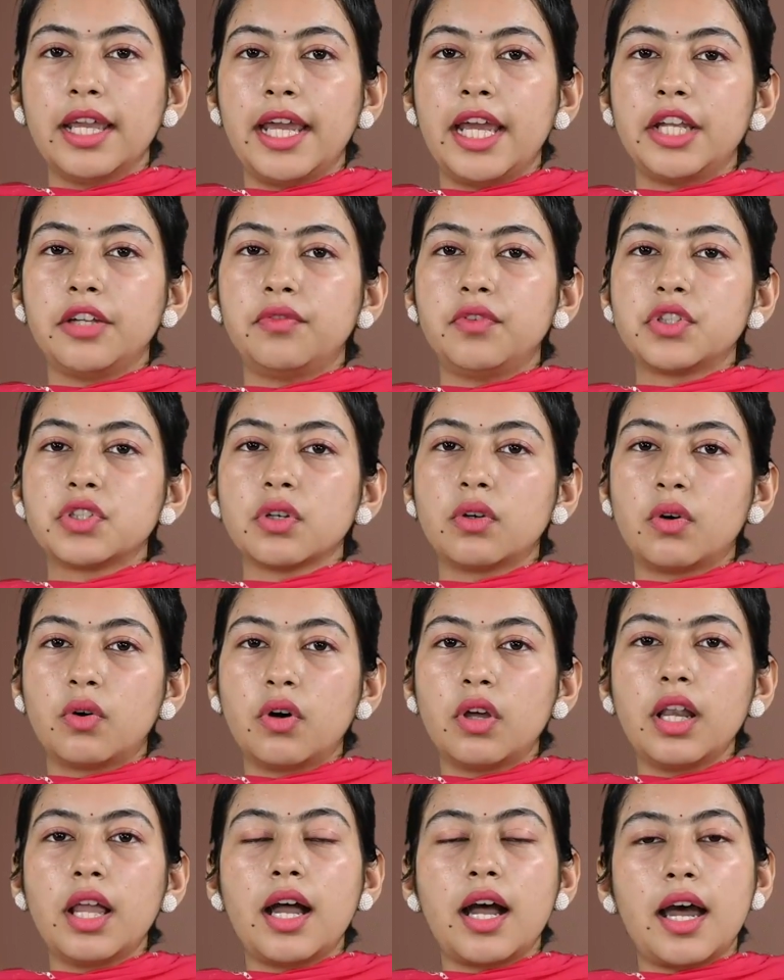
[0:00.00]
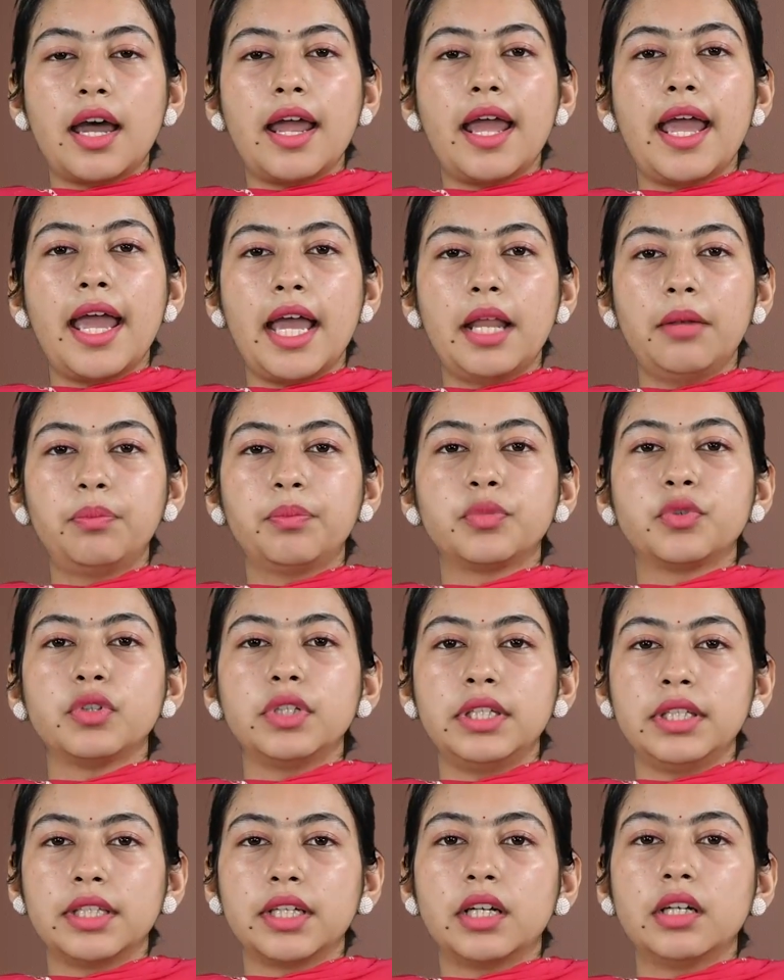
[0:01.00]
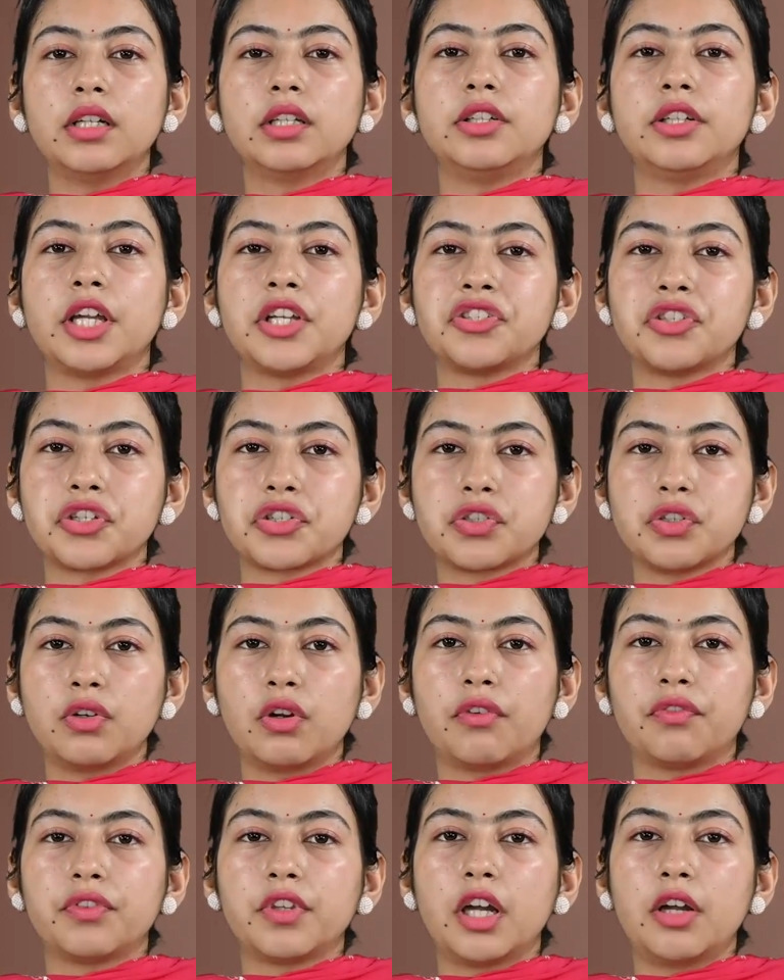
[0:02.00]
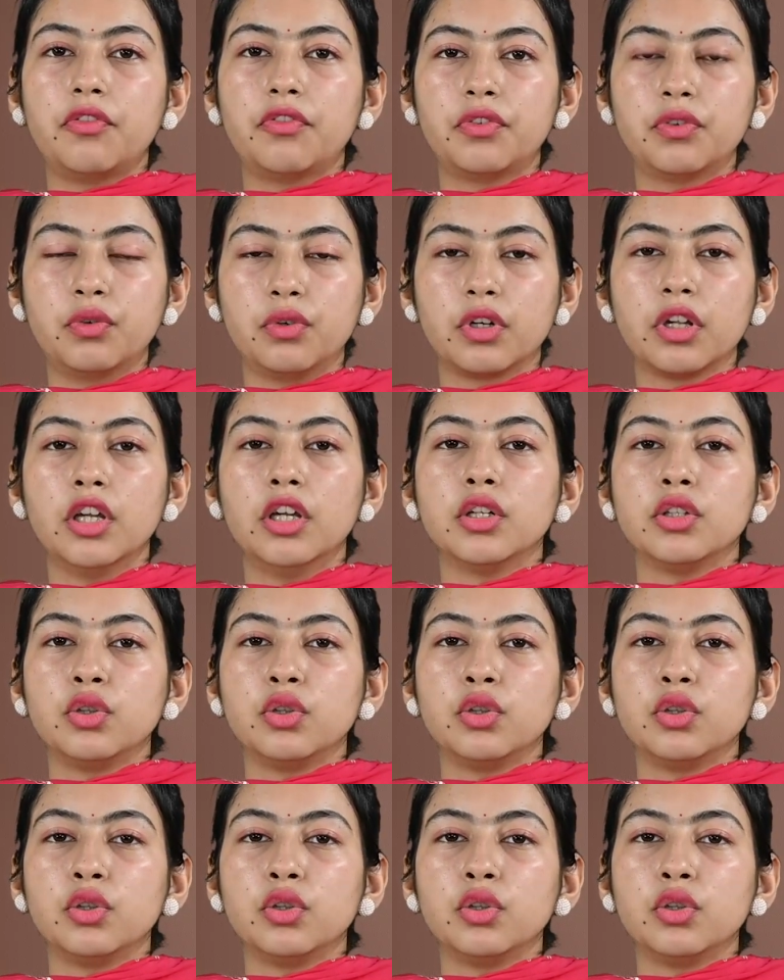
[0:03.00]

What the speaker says: and which all are helped in the digestion of the food.